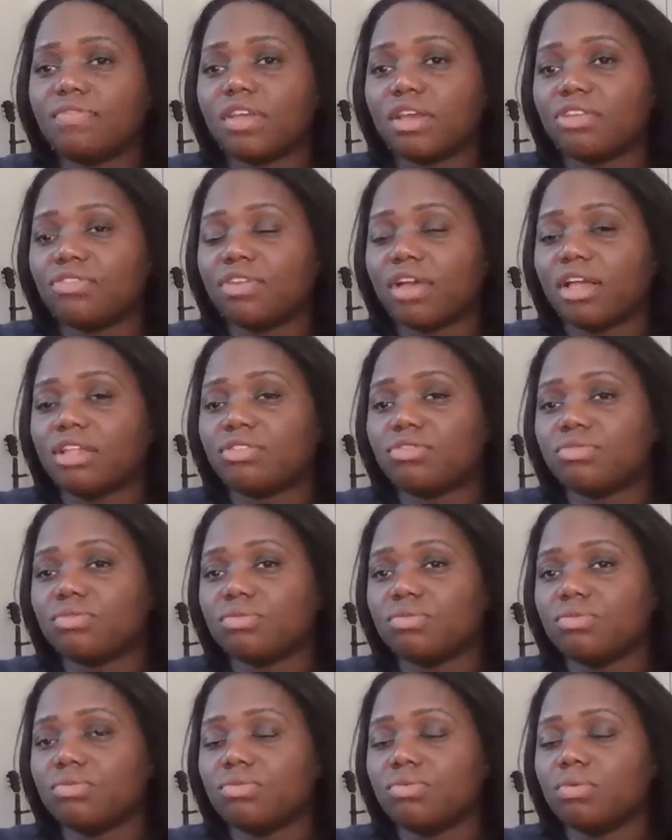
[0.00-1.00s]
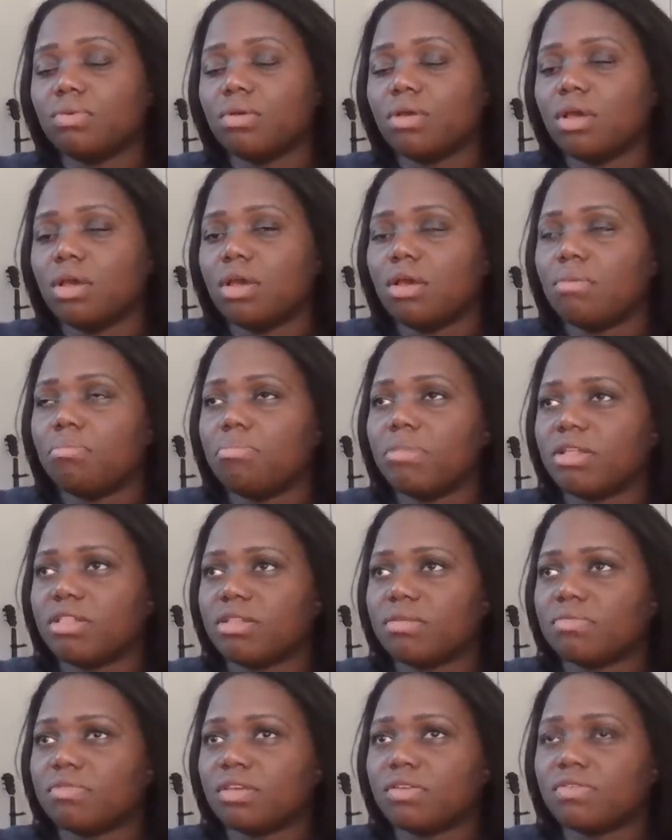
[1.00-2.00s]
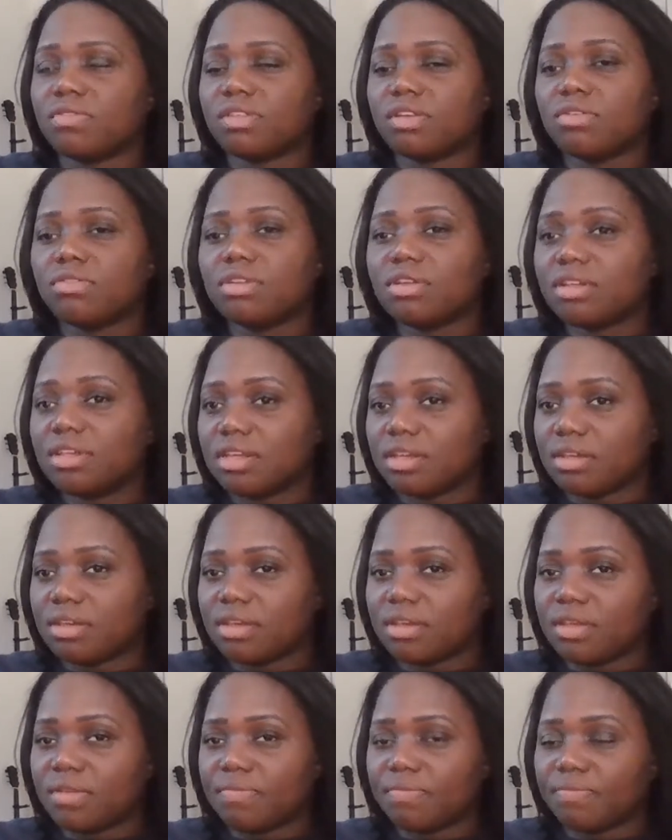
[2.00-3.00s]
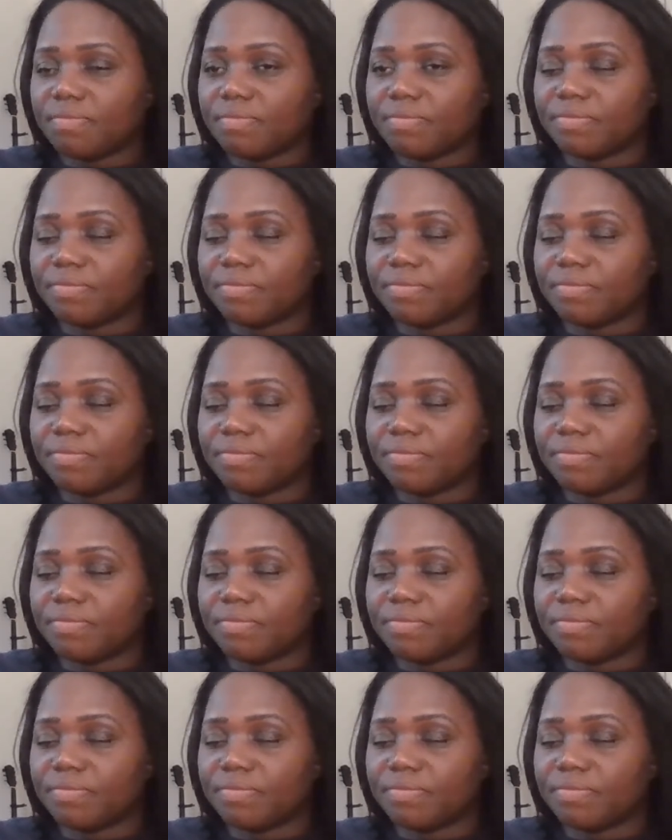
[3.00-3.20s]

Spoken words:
they could try to make themselves still look good.